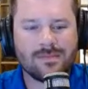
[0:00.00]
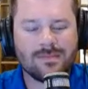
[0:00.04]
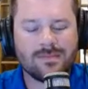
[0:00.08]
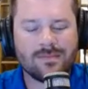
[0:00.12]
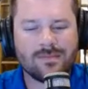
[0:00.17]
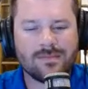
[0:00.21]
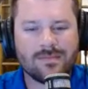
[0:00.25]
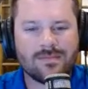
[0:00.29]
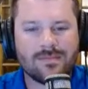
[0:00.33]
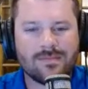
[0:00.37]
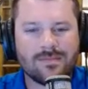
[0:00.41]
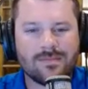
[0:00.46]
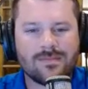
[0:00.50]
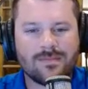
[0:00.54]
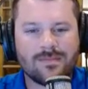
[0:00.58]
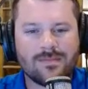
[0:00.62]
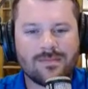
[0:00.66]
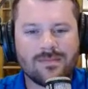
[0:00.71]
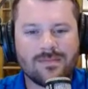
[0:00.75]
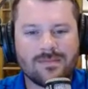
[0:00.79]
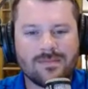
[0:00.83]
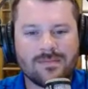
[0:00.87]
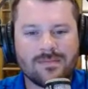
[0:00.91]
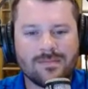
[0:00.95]

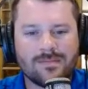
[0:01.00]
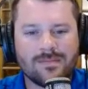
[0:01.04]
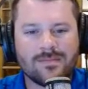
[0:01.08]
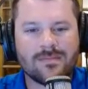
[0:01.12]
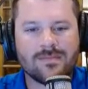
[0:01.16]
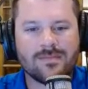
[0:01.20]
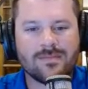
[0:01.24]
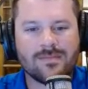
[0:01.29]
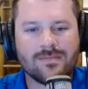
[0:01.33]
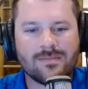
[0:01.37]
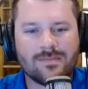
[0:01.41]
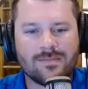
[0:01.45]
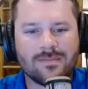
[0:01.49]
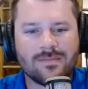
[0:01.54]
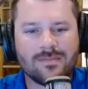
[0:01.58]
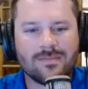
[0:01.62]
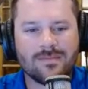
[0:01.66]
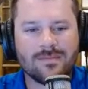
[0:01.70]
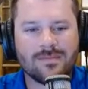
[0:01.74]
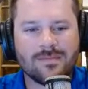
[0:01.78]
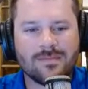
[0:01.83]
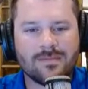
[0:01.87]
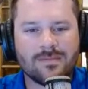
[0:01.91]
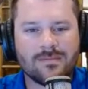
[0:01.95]

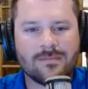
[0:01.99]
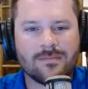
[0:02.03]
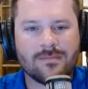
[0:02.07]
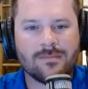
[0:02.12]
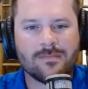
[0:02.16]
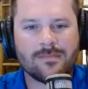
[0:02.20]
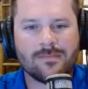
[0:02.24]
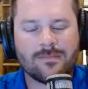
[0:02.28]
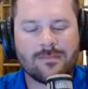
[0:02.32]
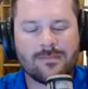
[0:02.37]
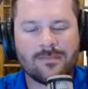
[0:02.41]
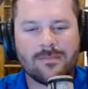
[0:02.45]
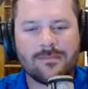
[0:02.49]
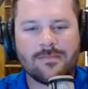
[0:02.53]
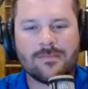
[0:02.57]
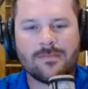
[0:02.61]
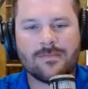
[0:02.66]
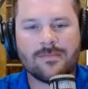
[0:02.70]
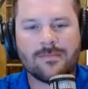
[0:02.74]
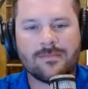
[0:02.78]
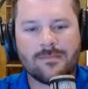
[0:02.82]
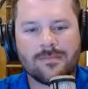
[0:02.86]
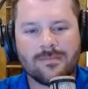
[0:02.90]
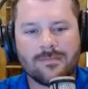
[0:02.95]

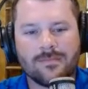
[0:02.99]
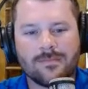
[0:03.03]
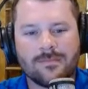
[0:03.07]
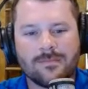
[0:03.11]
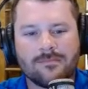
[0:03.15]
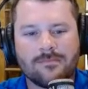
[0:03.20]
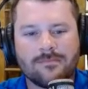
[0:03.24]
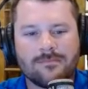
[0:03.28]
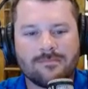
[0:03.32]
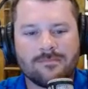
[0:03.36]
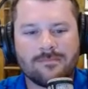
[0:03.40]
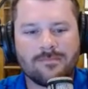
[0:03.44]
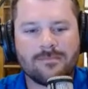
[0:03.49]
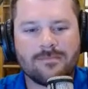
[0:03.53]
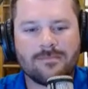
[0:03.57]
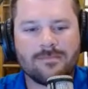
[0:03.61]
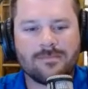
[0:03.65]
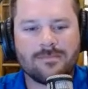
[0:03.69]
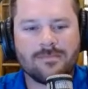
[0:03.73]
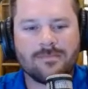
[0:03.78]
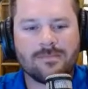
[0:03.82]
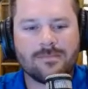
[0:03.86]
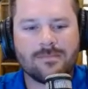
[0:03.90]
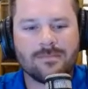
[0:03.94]

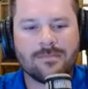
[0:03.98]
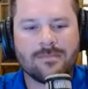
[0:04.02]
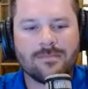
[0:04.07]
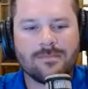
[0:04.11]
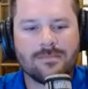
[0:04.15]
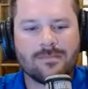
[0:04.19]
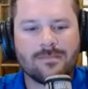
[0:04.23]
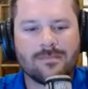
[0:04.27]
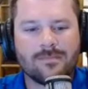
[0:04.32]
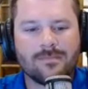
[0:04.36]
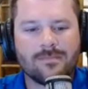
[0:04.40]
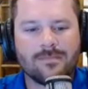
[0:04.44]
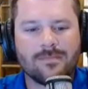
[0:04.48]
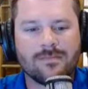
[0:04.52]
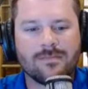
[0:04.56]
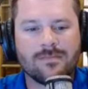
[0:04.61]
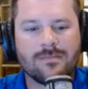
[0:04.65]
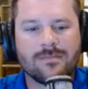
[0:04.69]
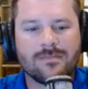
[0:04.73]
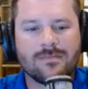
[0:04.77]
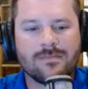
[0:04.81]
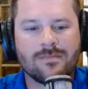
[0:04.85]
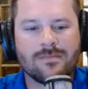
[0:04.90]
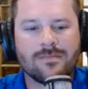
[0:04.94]

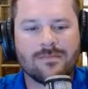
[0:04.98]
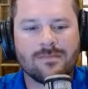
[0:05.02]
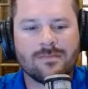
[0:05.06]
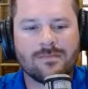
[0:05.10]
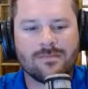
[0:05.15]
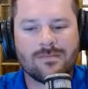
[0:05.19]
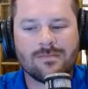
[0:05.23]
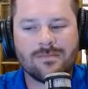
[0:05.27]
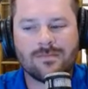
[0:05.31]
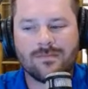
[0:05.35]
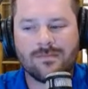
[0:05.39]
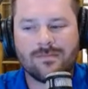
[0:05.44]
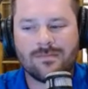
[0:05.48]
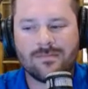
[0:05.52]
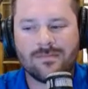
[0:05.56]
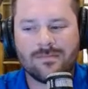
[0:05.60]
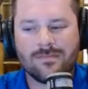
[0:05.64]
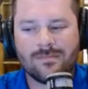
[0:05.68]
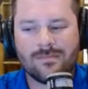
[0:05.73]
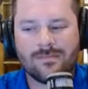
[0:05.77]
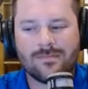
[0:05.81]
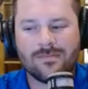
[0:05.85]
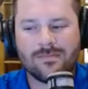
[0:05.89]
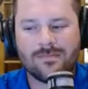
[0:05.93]

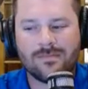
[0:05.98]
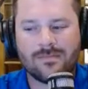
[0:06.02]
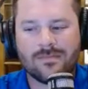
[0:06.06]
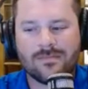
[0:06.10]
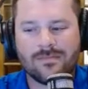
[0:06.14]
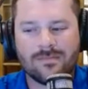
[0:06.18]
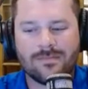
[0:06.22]
No words are spoken by the person on screen.